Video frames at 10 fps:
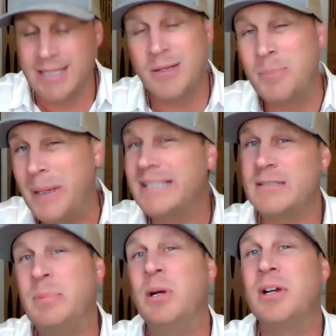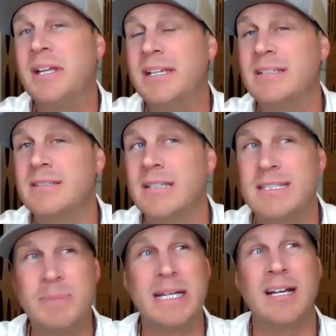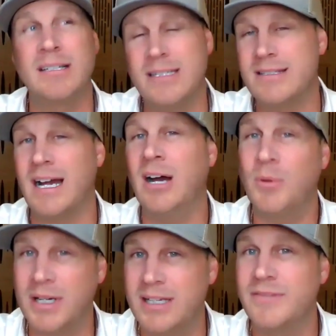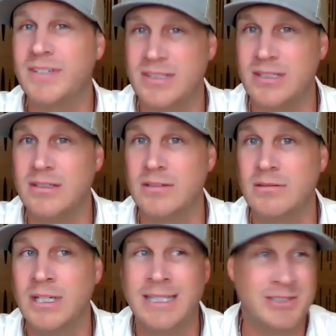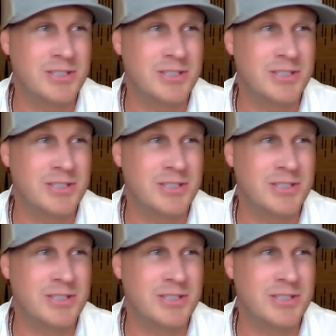And the best part is because it's our gift to you,